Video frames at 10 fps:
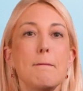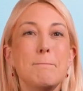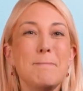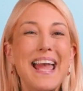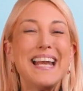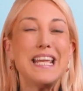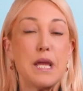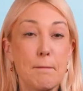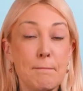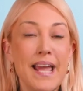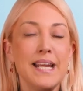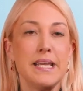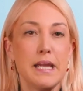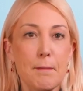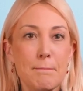many,
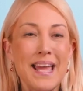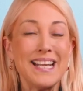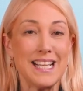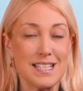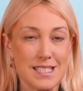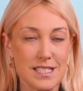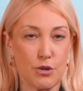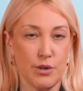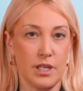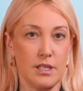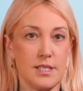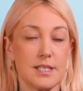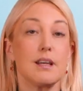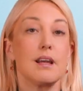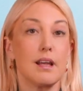many, many
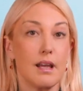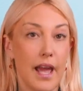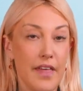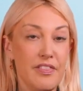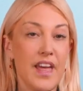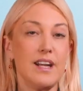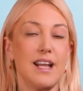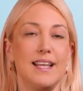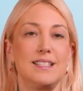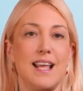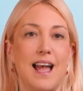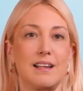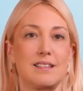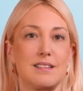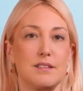Syrians and then
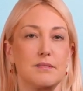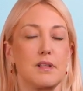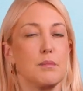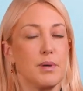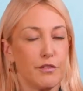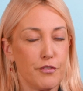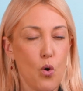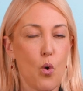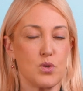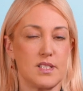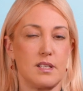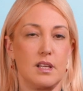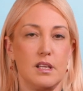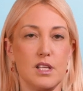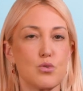attacked. But of course,
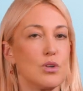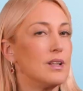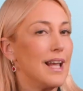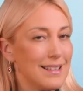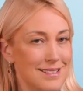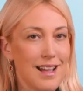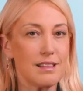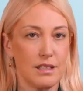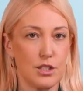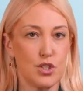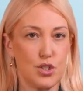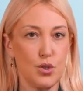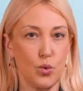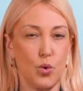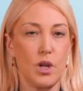Israel had nothing to
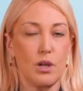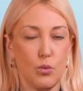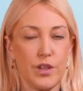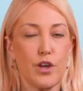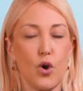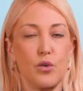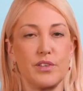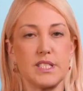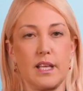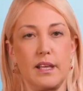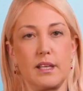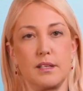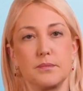do with the overtake.